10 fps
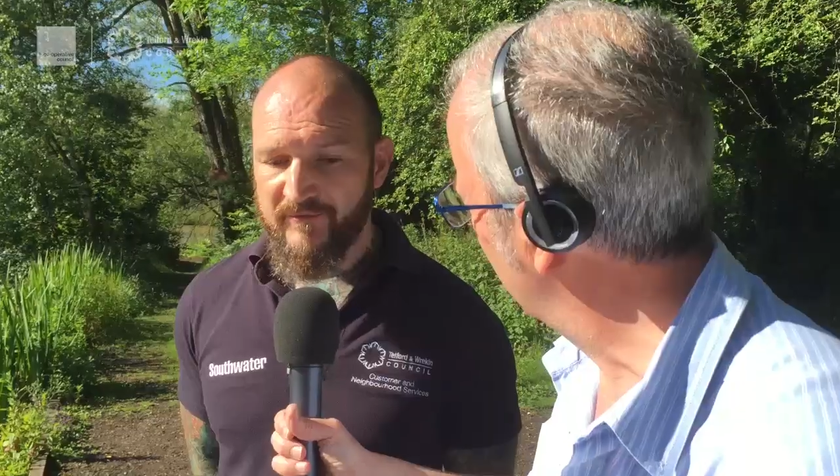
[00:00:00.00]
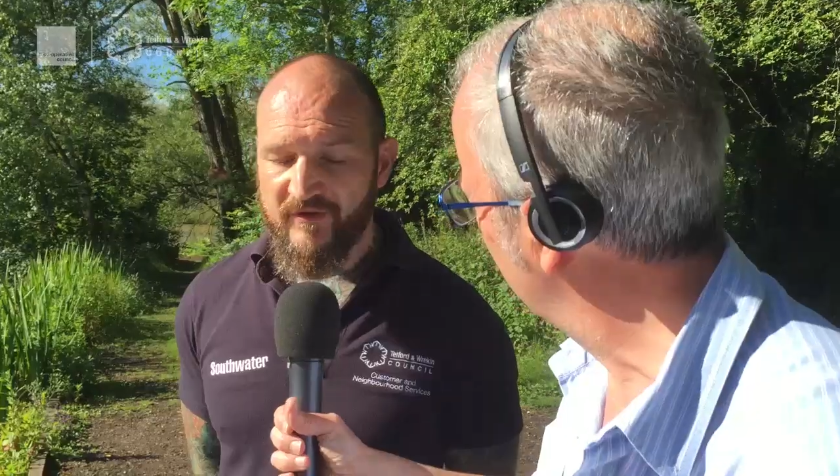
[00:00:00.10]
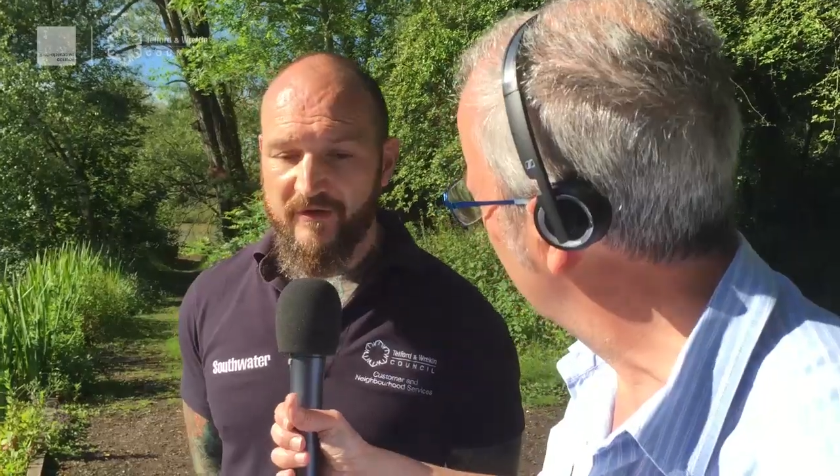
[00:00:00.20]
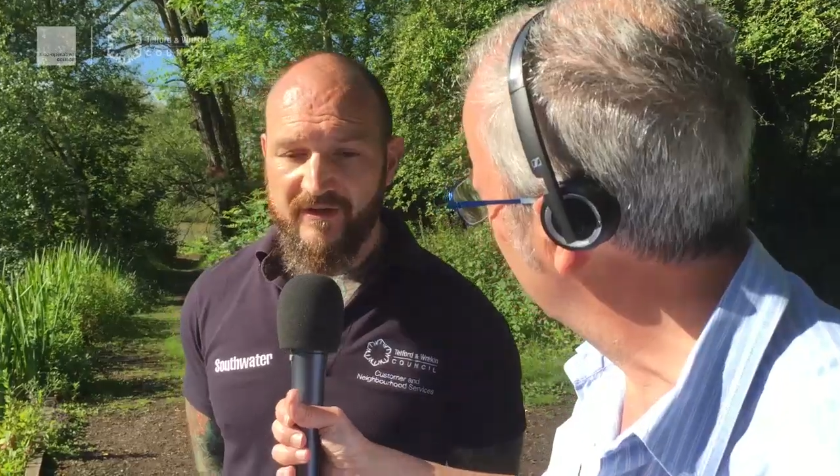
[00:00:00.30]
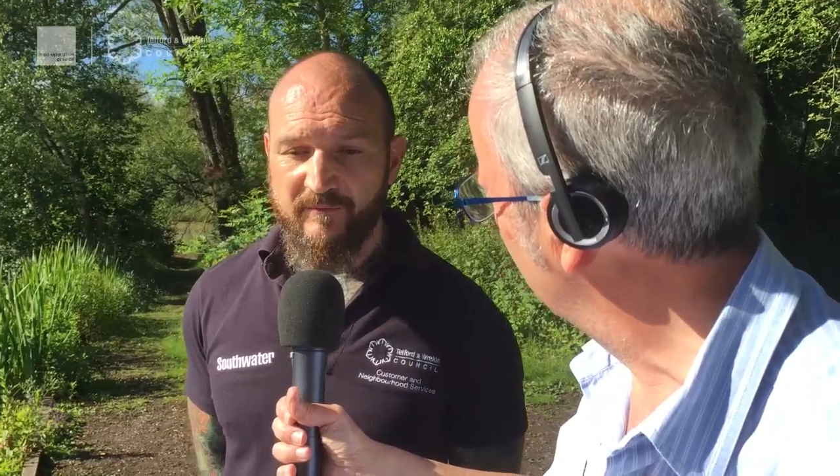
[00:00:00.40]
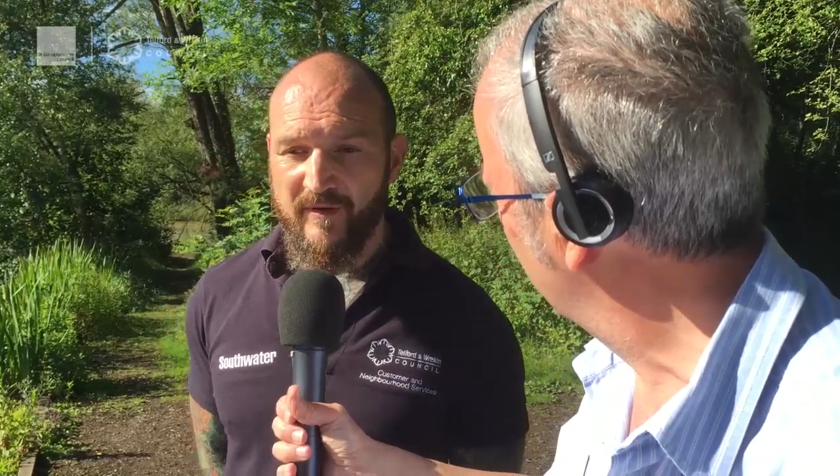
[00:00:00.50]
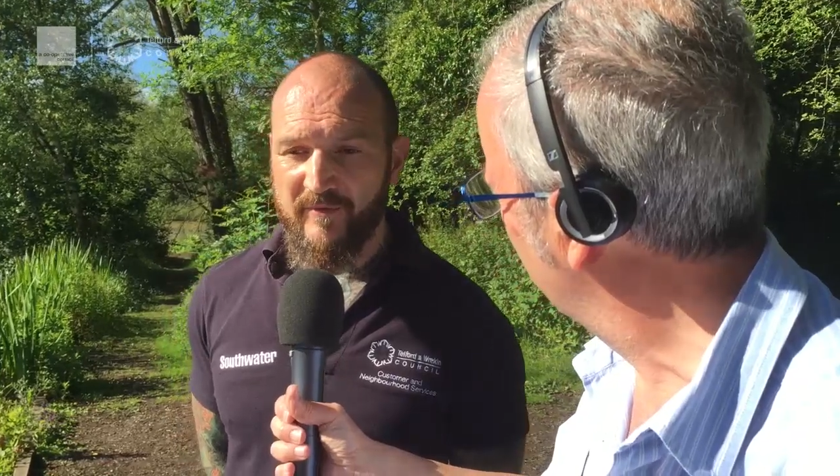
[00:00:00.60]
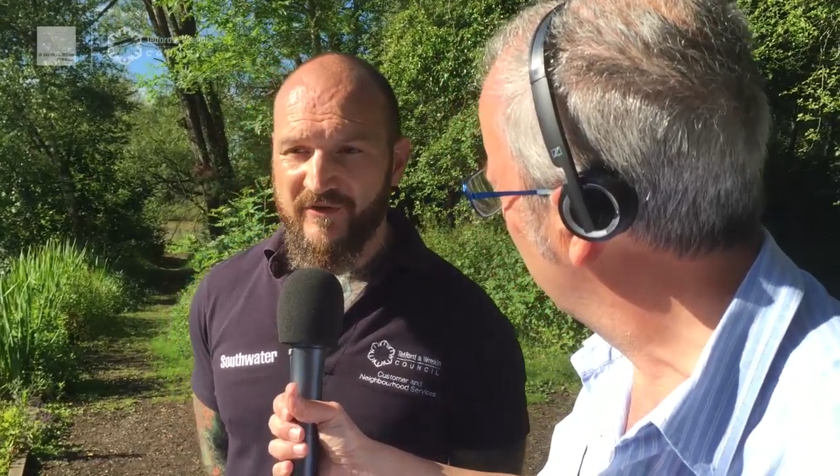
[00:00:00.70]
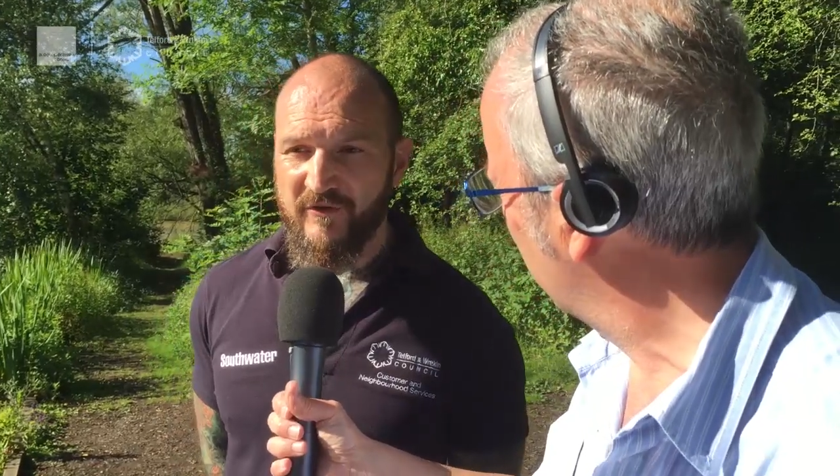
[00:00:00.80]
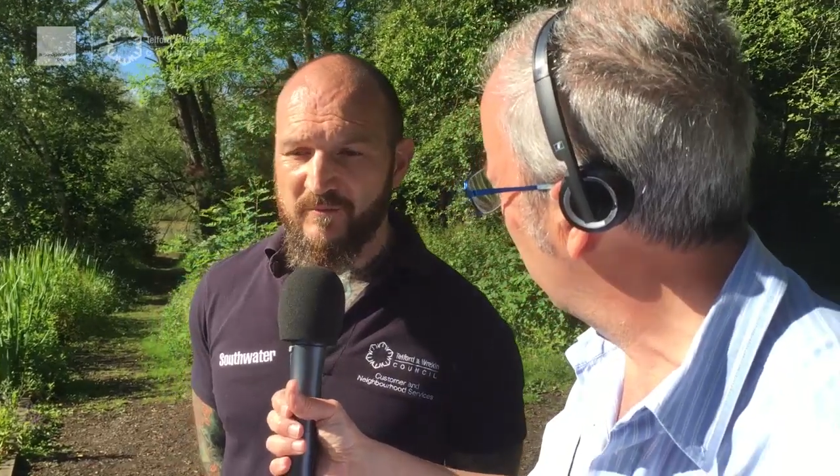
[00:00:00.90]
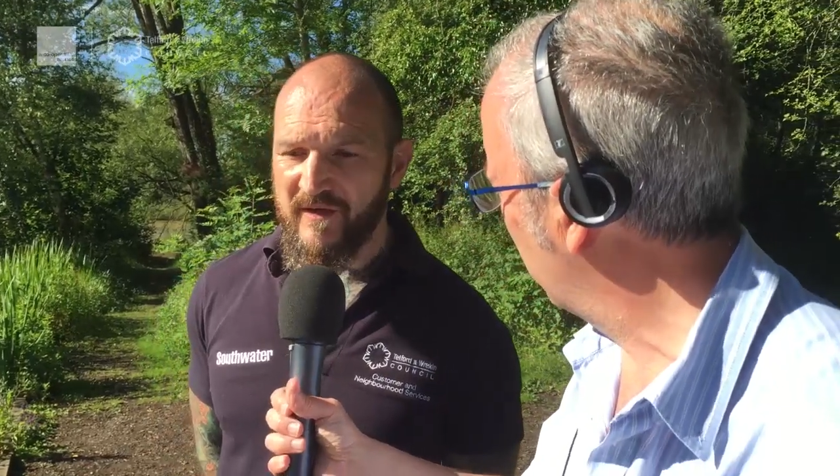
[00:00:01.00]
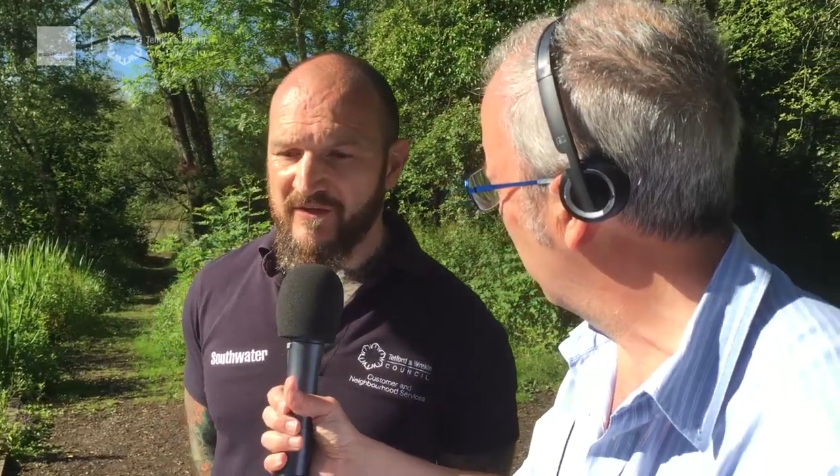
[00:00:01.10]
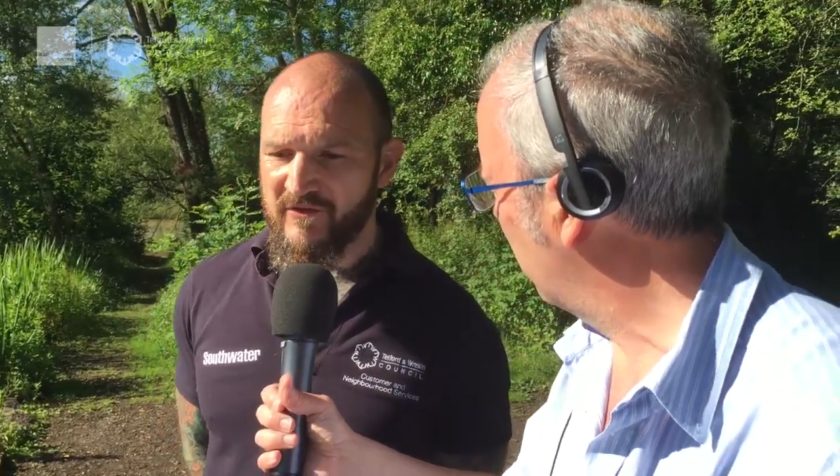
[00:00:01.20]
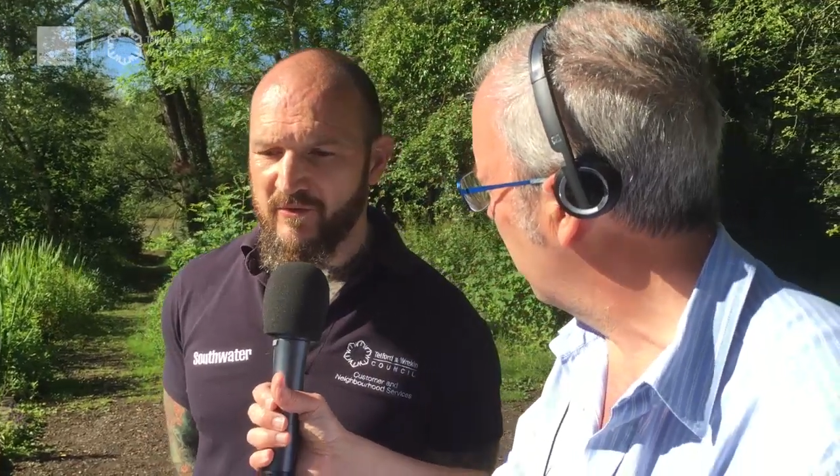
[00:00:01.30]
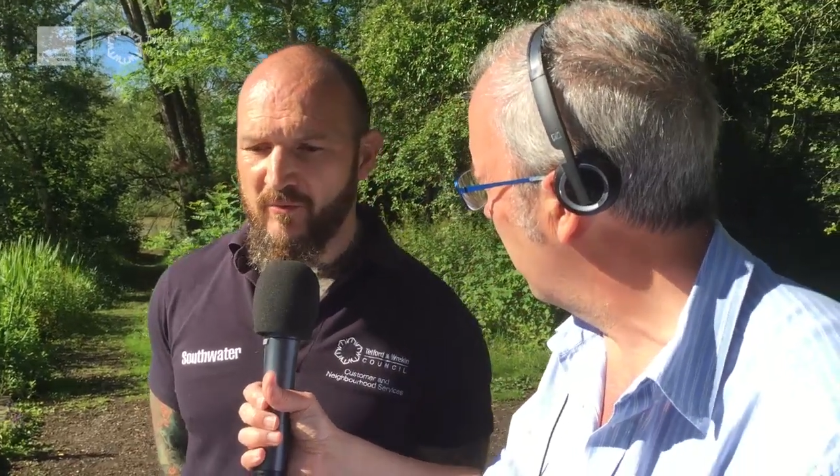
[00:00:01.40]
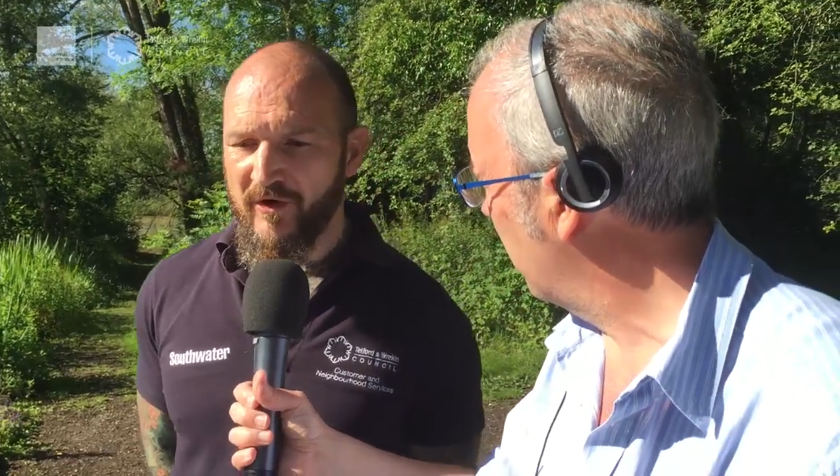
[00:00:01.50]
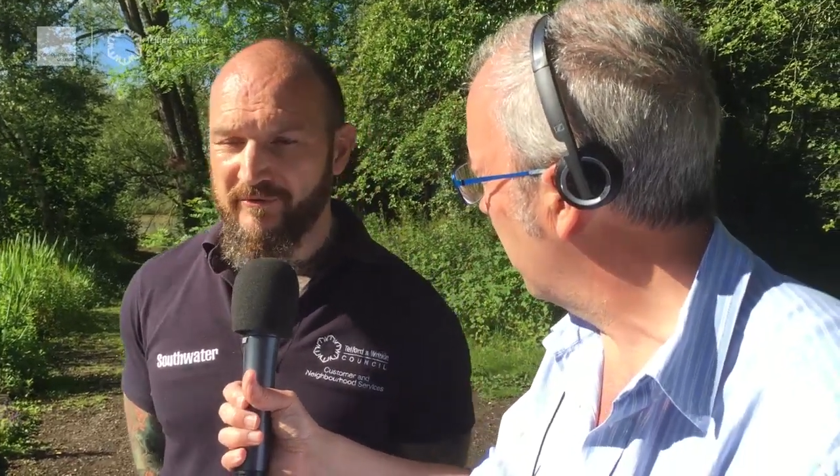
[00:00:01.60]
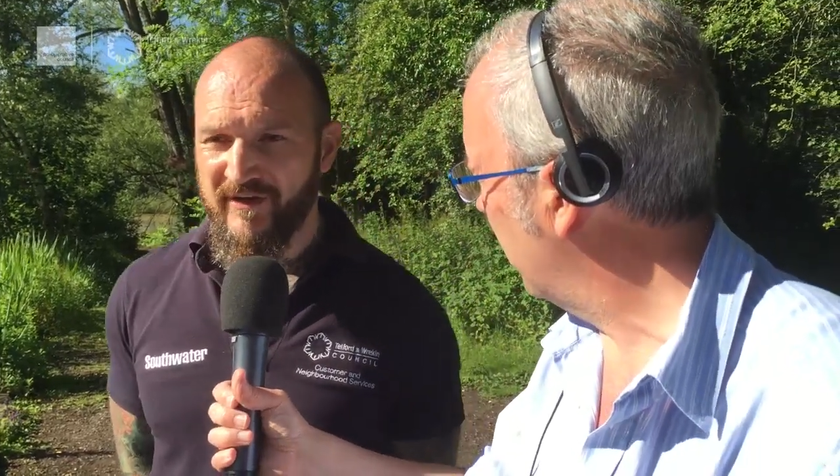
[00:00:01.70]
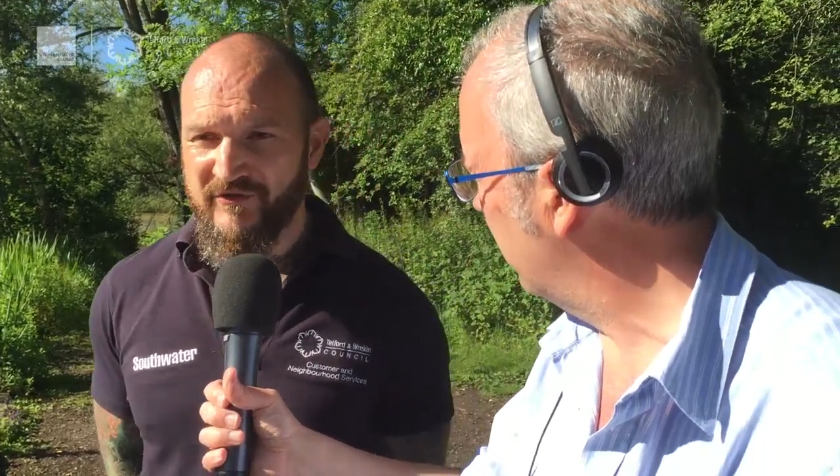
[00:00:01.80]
Absolutely, and when we do speak to a wide